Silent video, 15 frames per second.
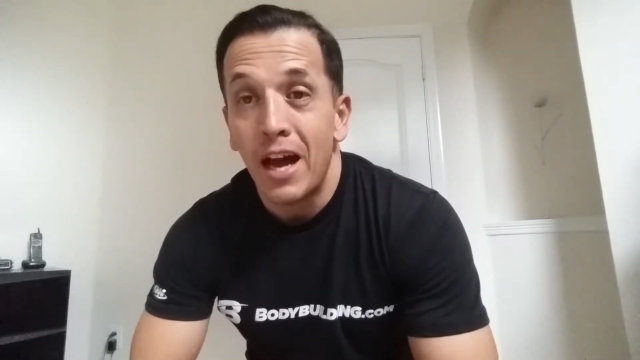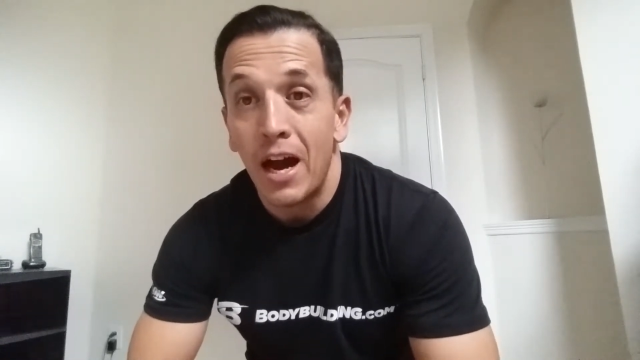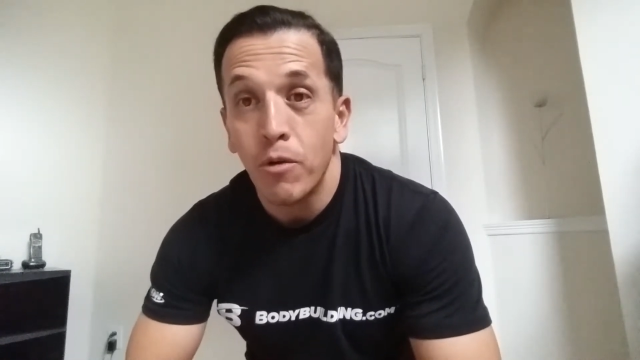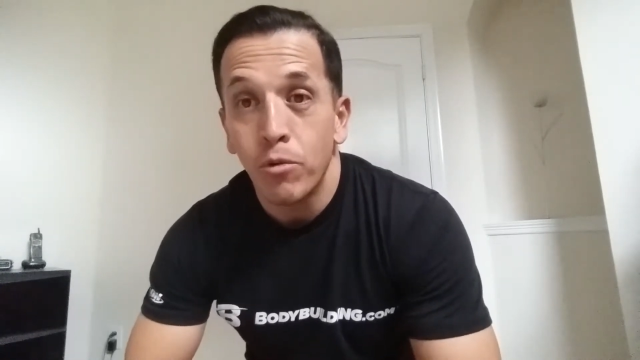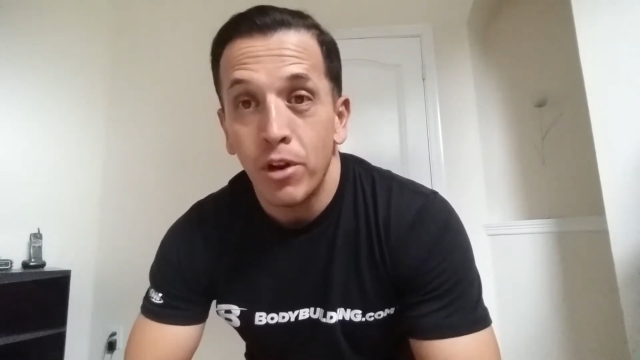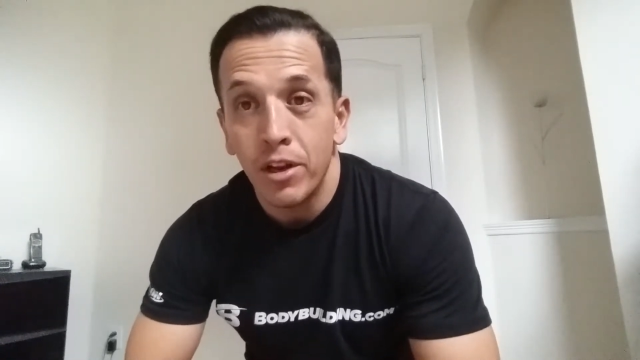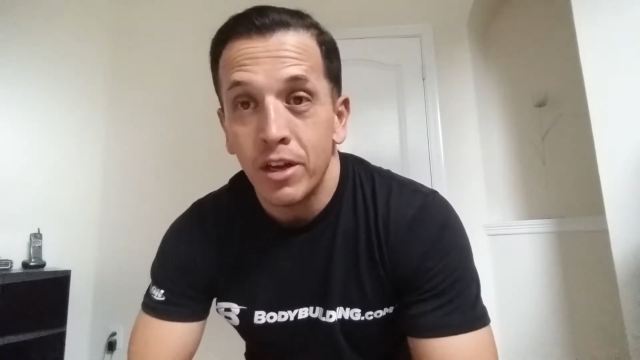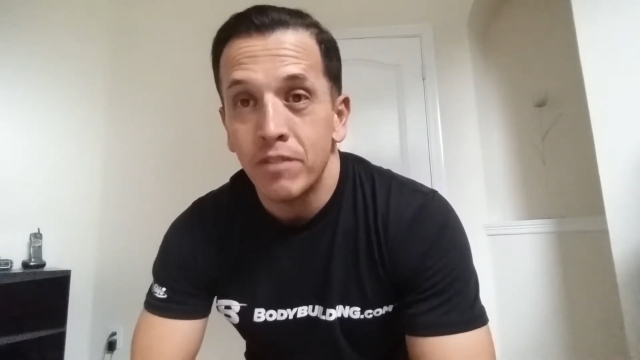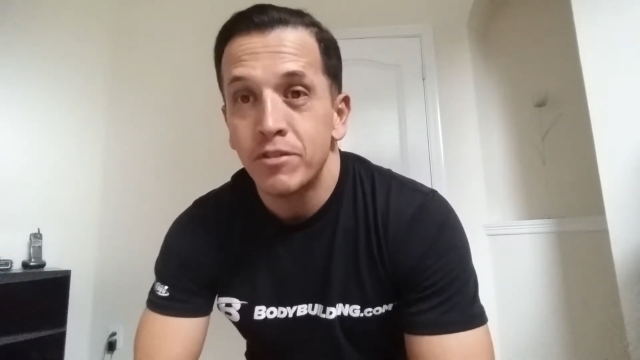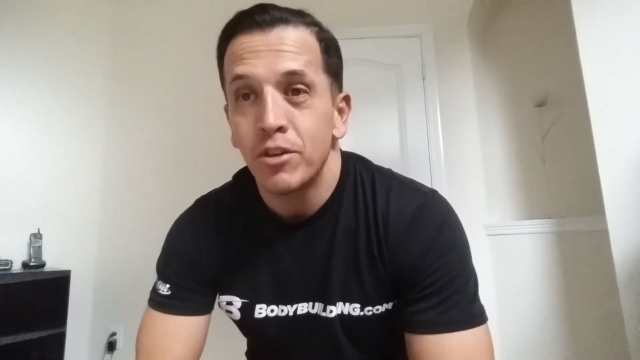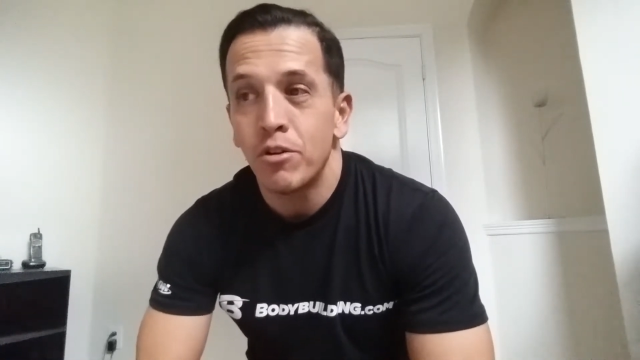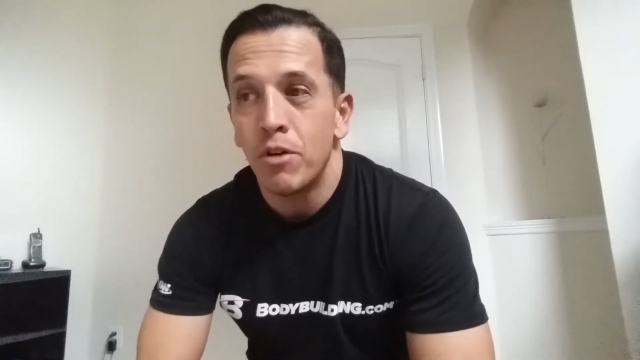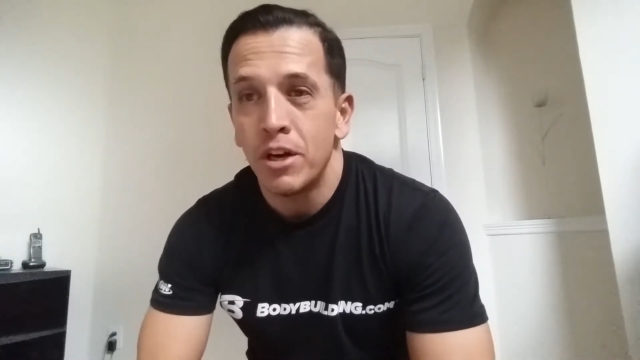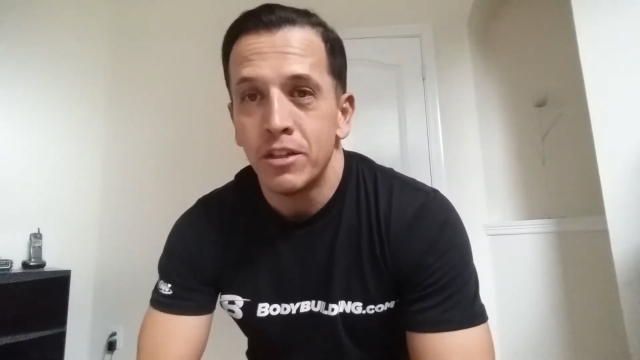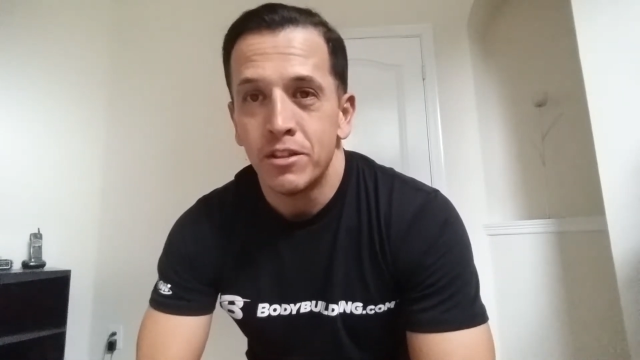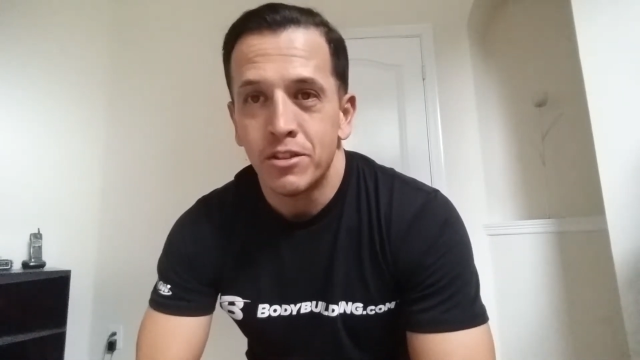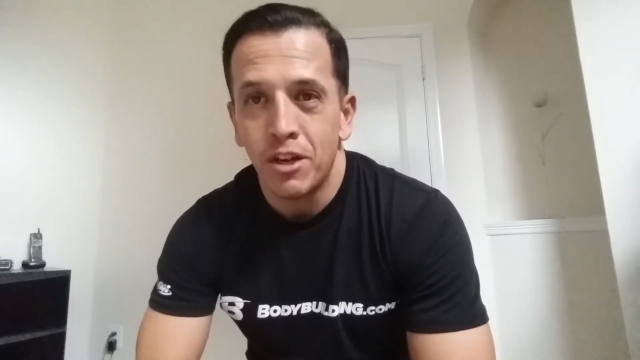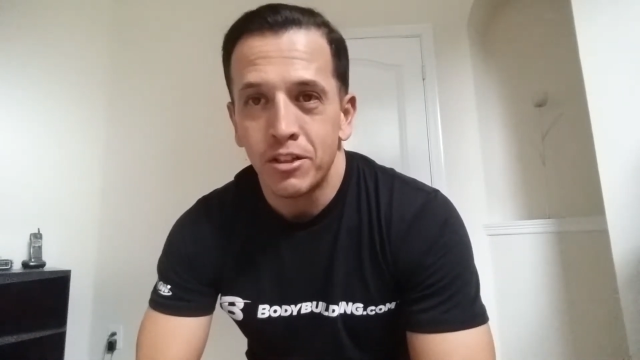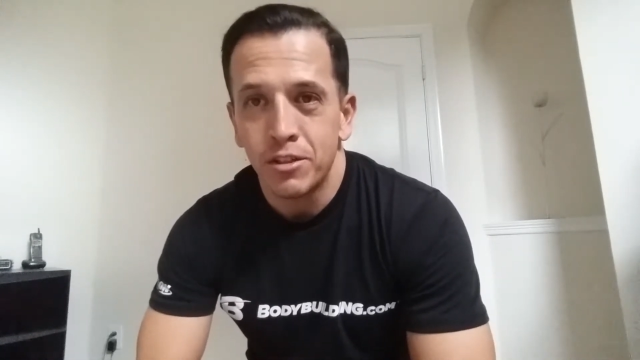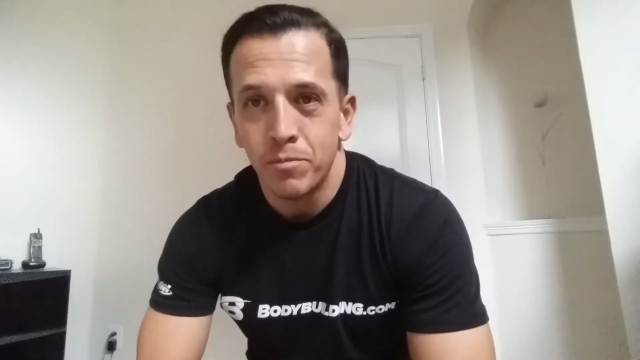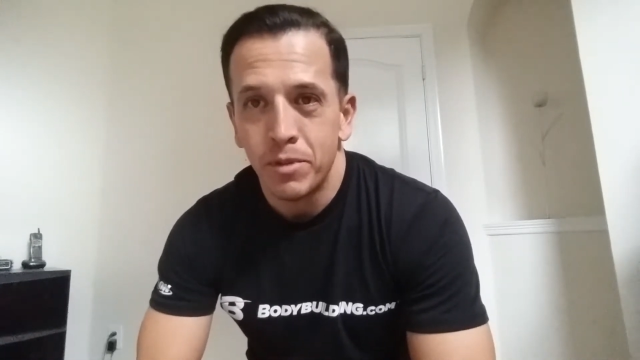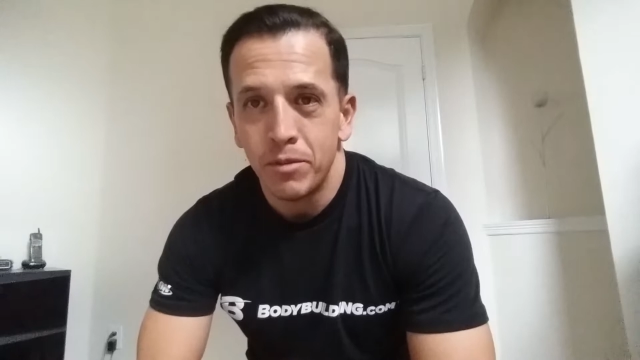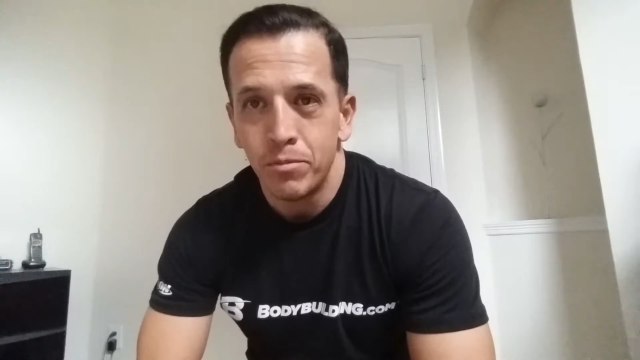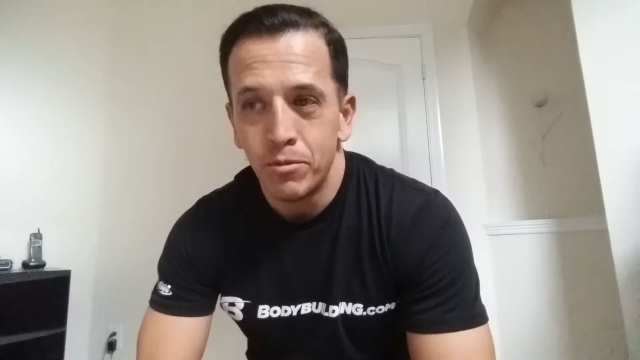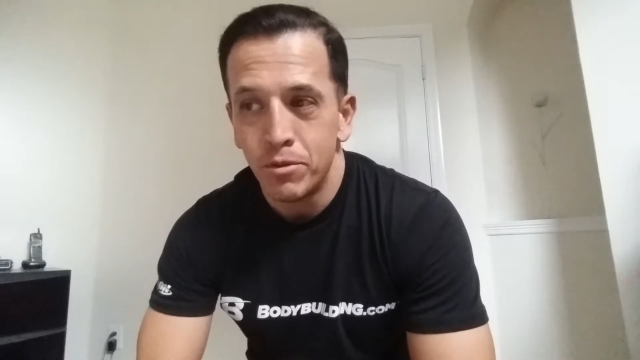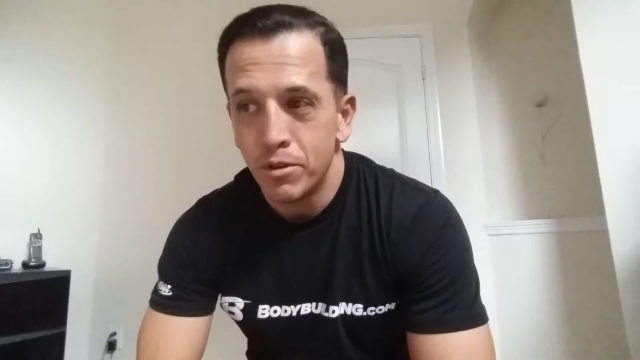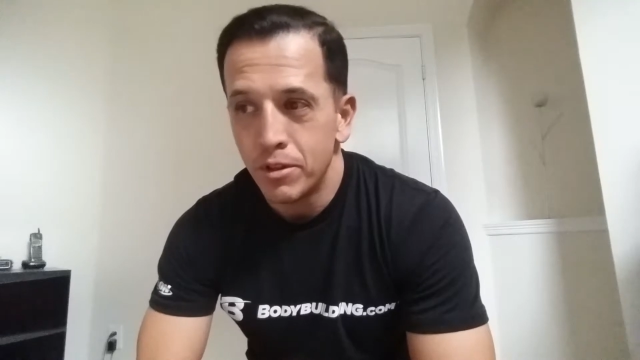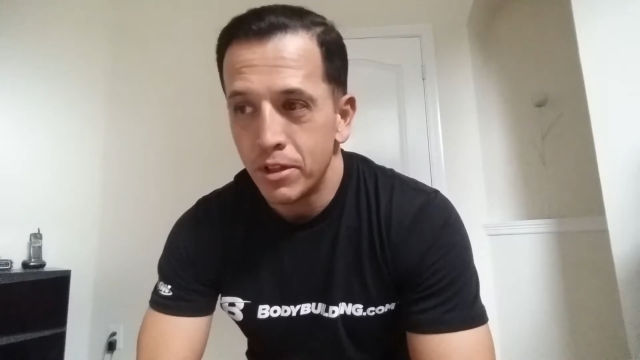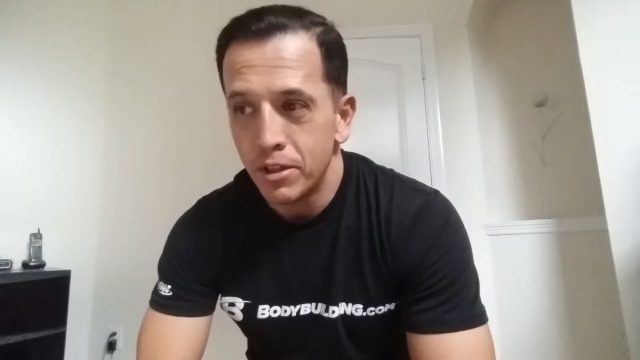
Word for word: I would love to go out and talk to people.